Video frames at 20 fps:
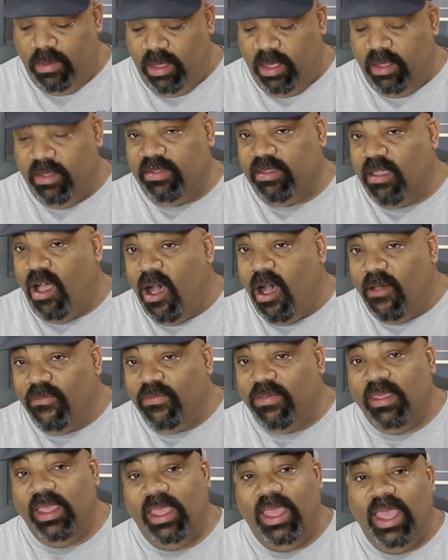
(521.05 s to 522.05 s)

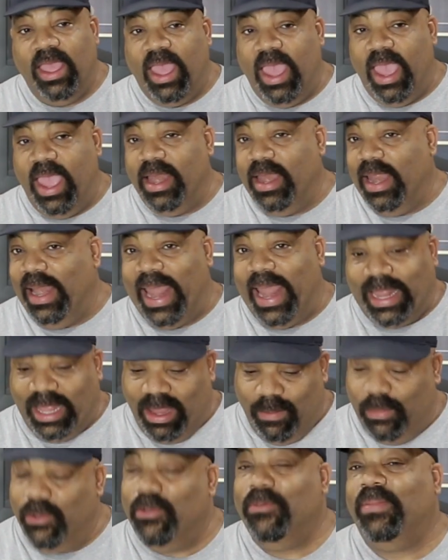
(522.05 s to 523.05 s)
soft and
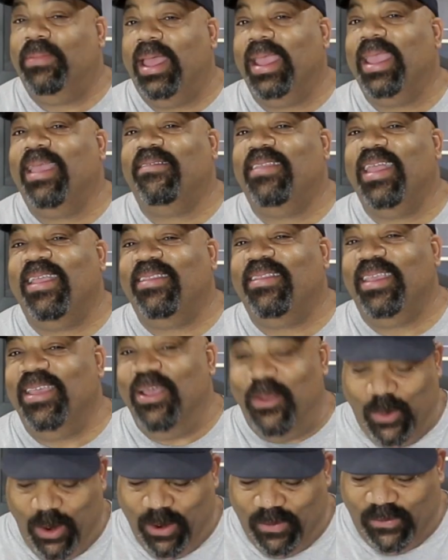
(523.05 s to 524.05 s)
delectable. I guess that's a
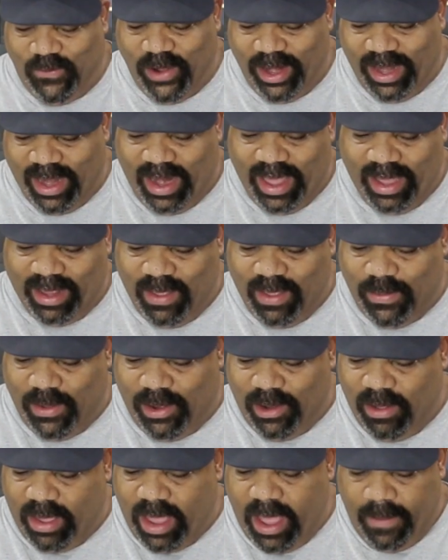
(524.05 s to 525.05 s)
good word for it, delectable,
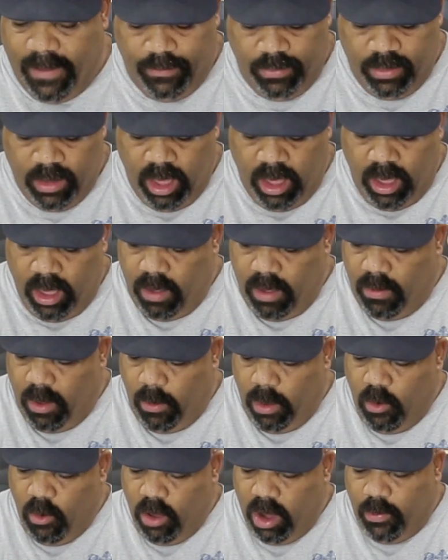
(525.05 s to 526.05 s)
okay? But
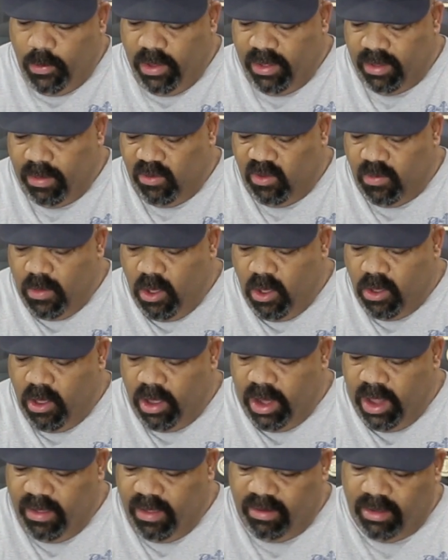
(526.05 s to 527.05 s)
we want to put some smoke
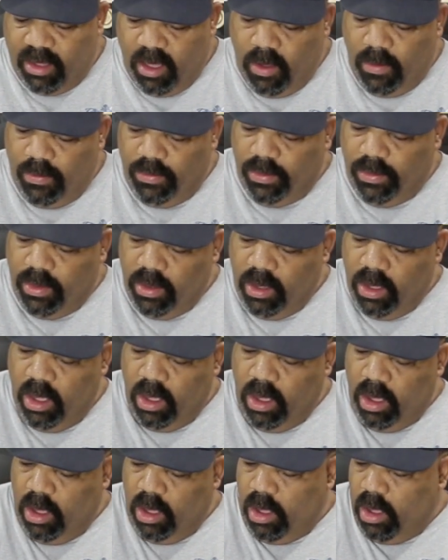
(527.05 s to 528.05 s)
on this, so
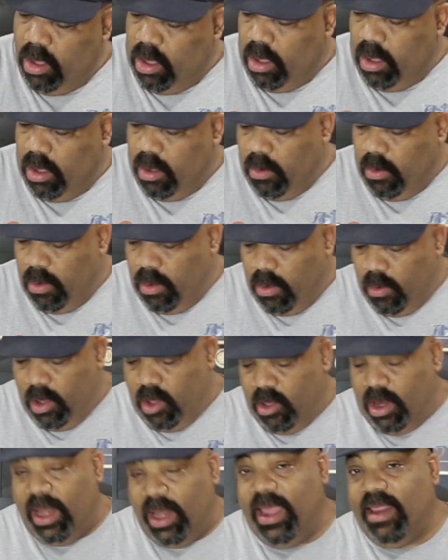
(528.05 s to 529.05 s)
we're
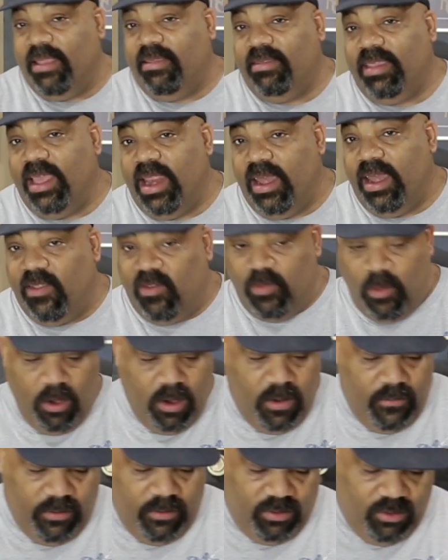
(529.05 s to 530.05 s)
going to let it sit in the
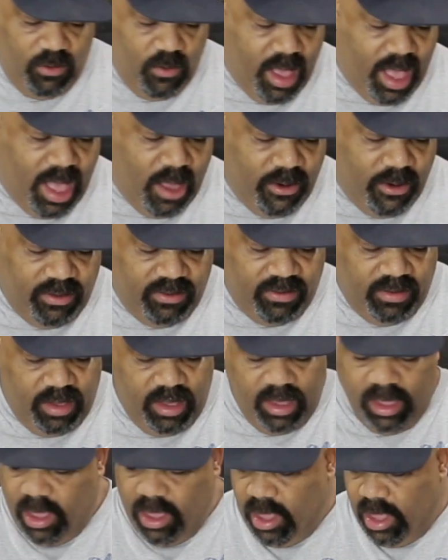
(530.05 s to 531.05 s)
smoker for 2 hours
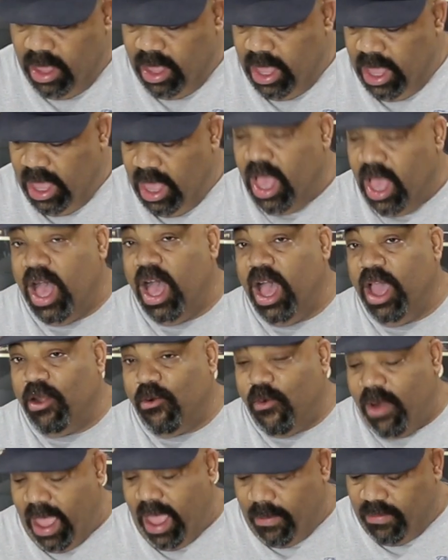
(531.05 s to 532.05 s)

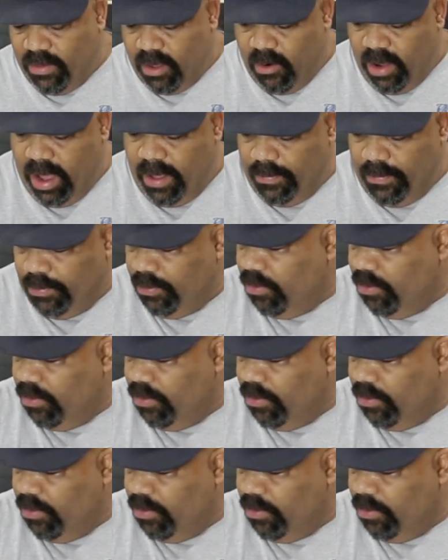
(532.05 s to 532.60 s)
unwrapped, all right?